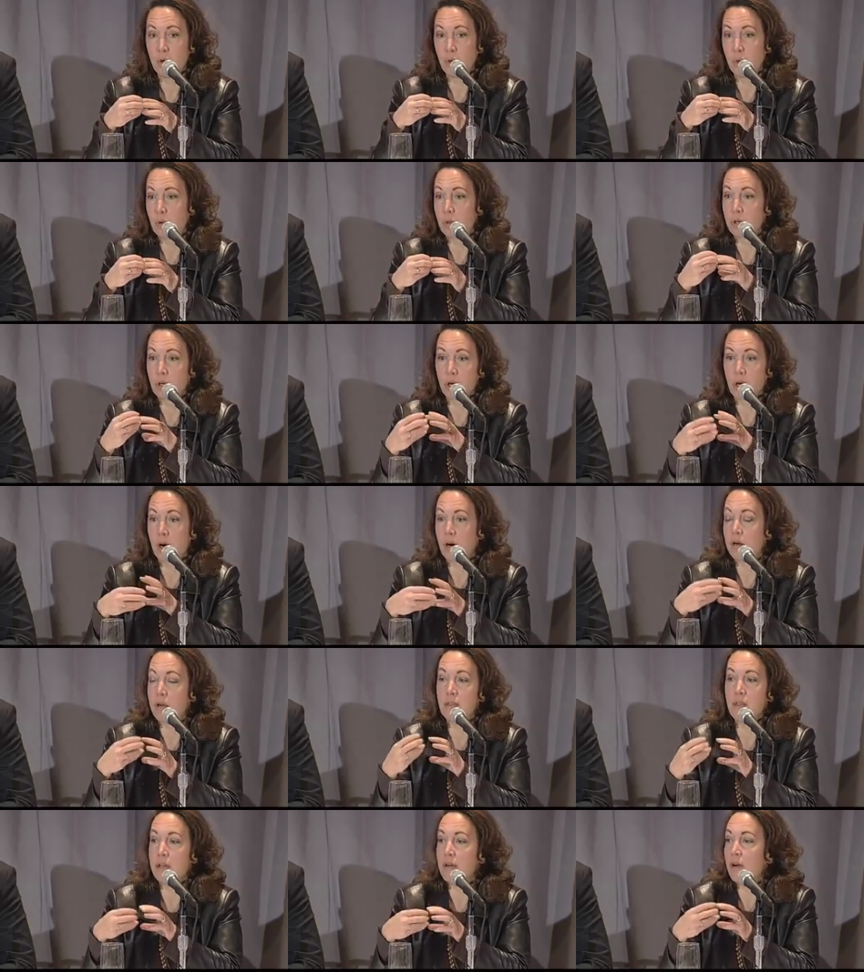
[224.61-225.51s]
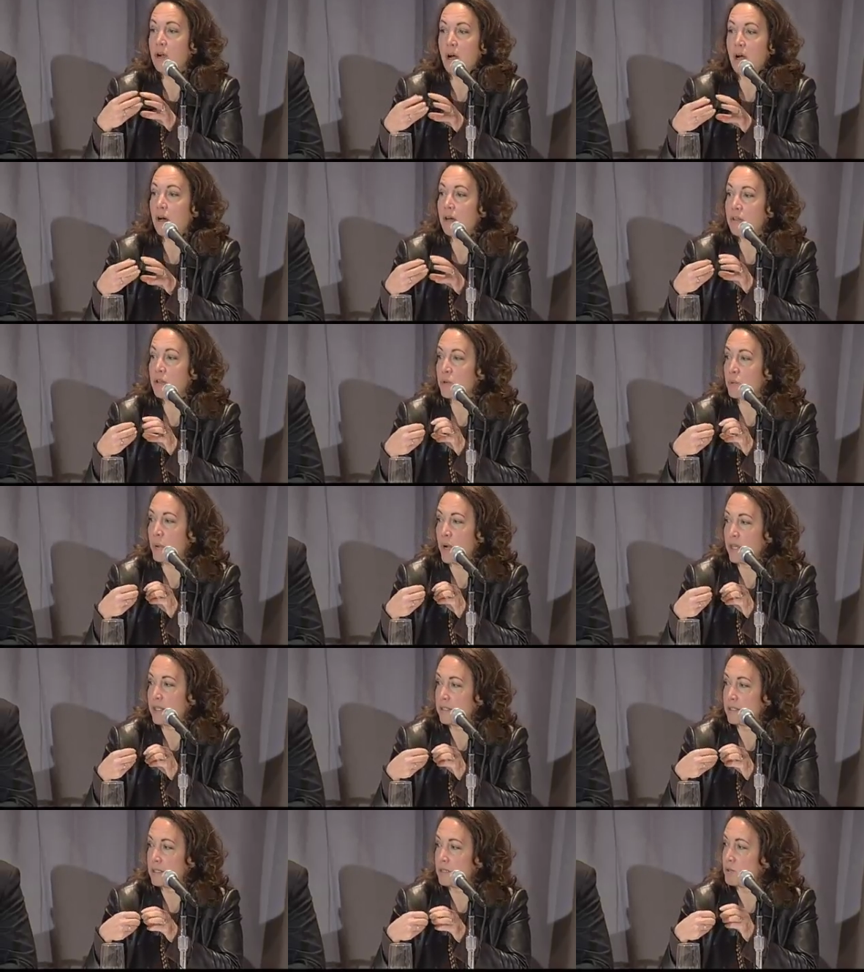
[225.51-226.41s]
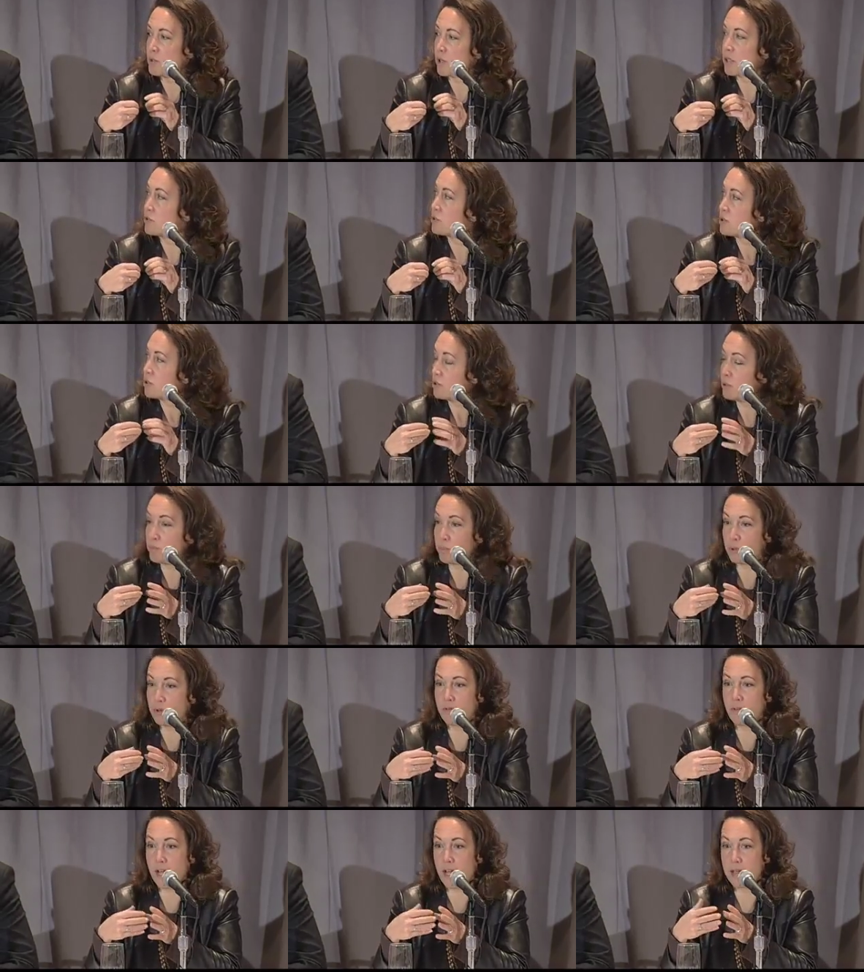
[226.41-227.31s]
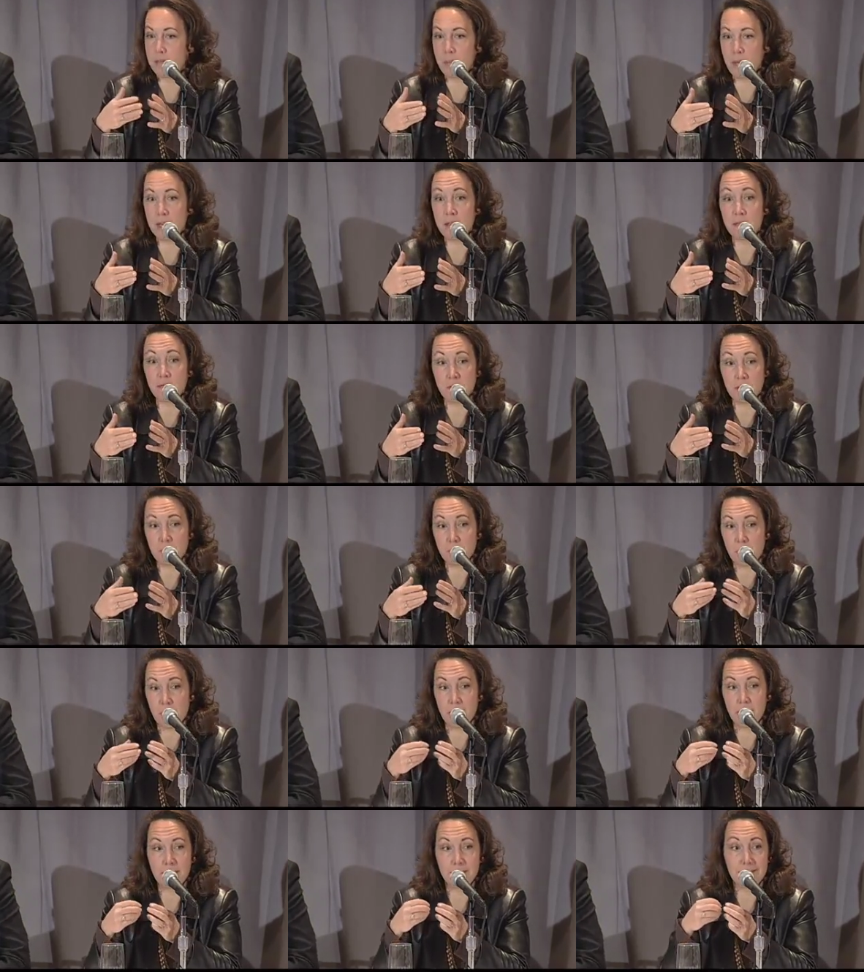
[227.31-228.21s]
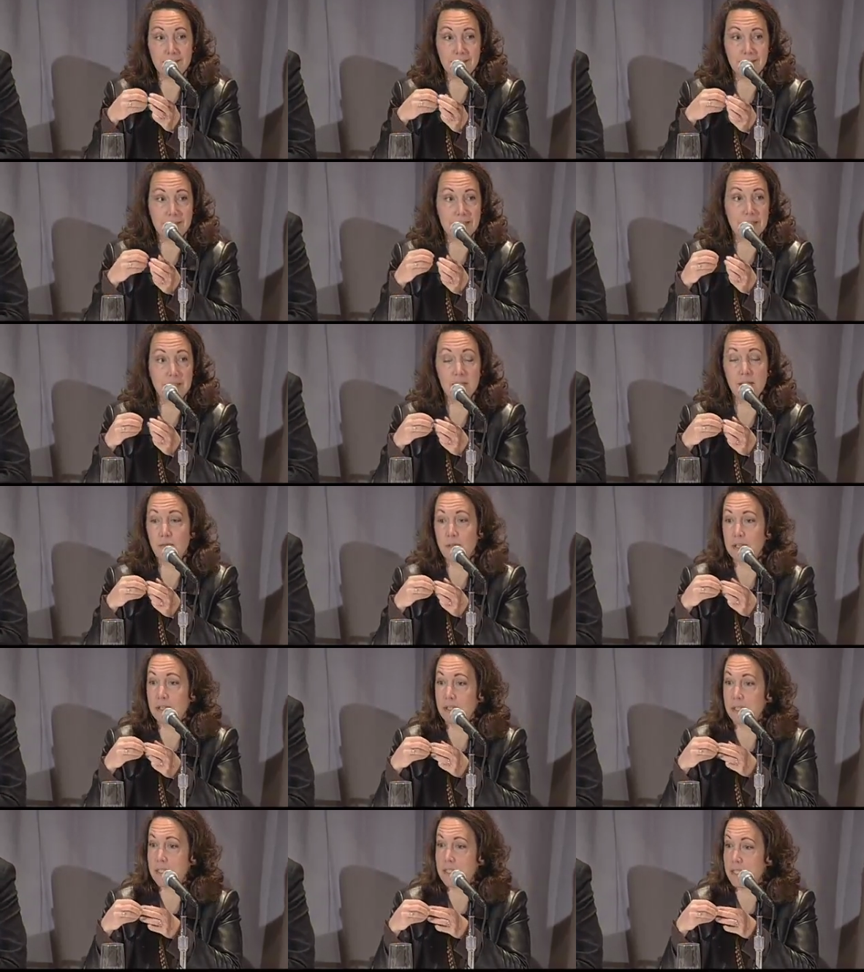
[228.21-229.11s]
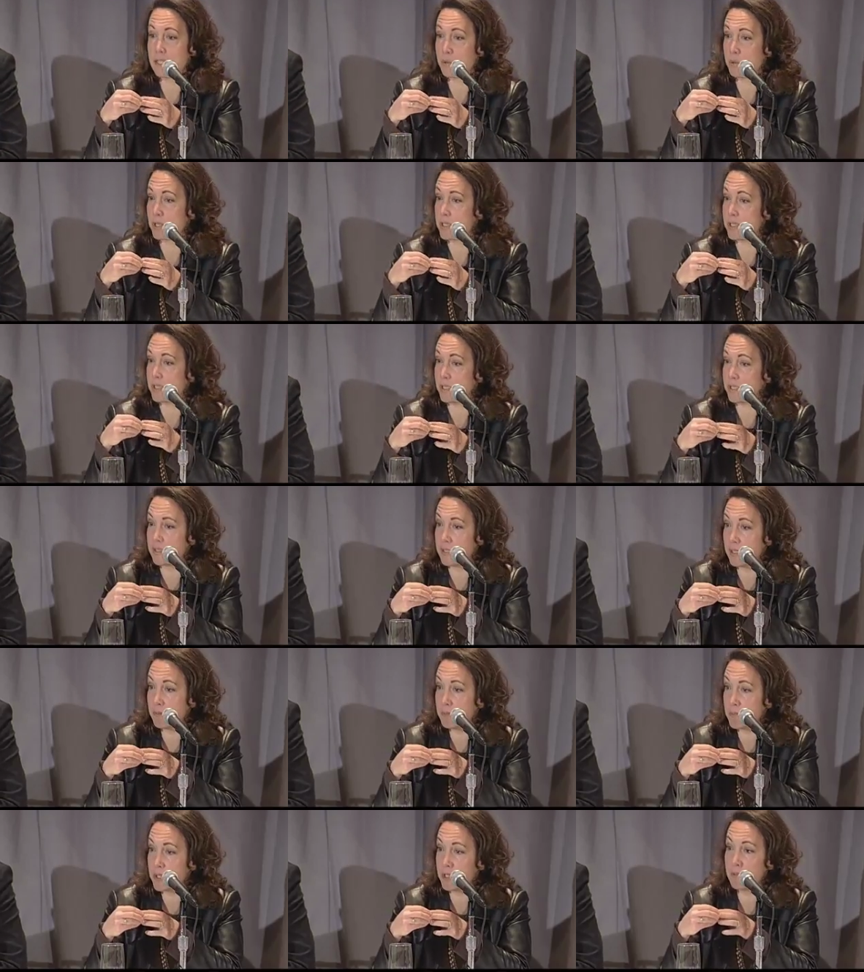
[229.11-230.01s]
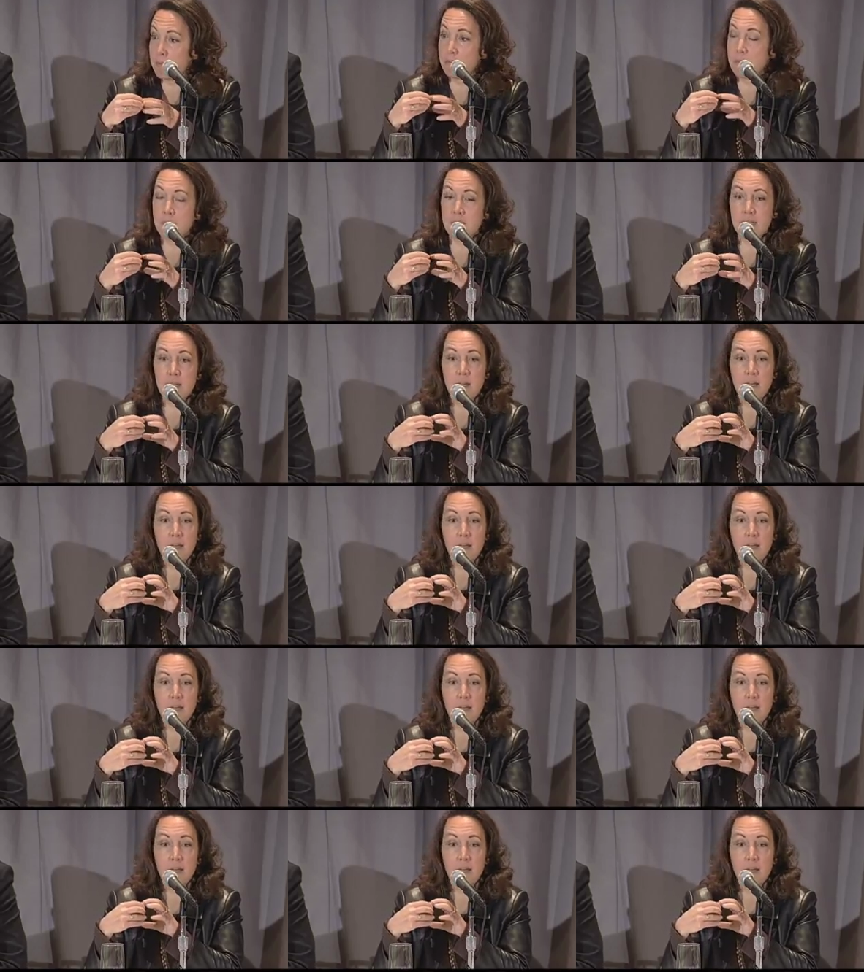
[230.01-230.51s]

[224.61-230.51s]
Or are there other ways that drugs could provide benefit by significantly decreasing symptoms,